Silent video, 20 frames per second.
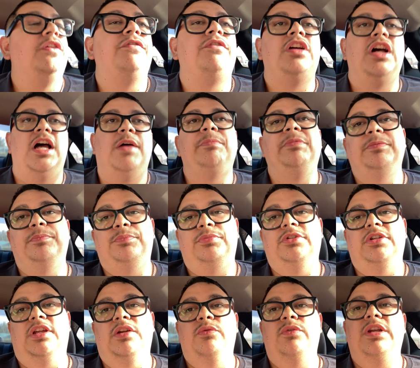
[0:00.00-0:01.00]
of comic
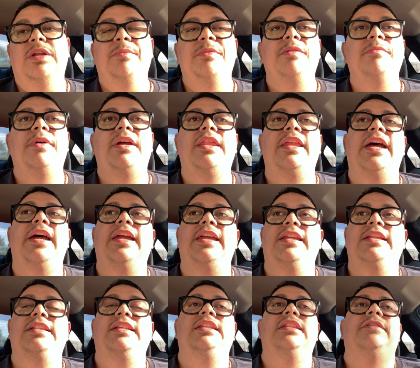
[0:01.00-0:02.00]
book. And what I mean by that
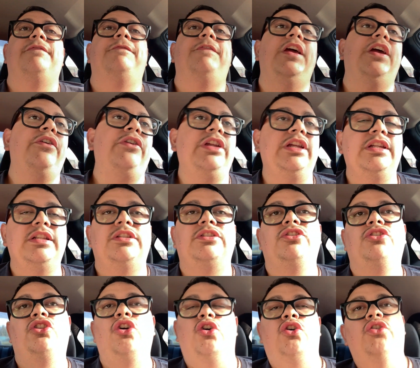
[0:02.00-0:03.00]
is either variants,
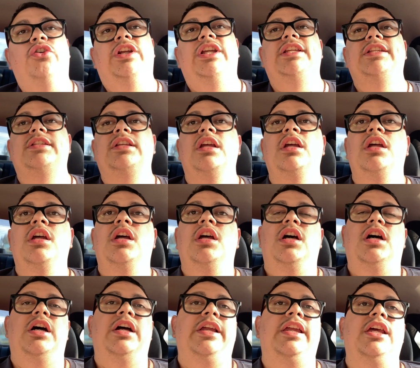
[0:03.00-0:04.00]
stories,
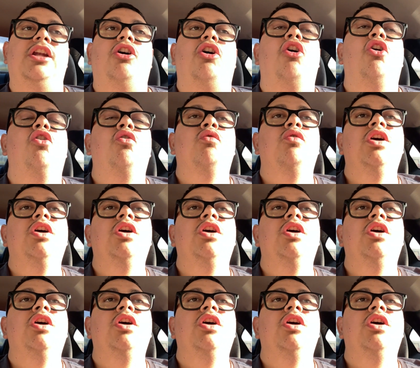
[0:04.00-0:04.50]
get a whole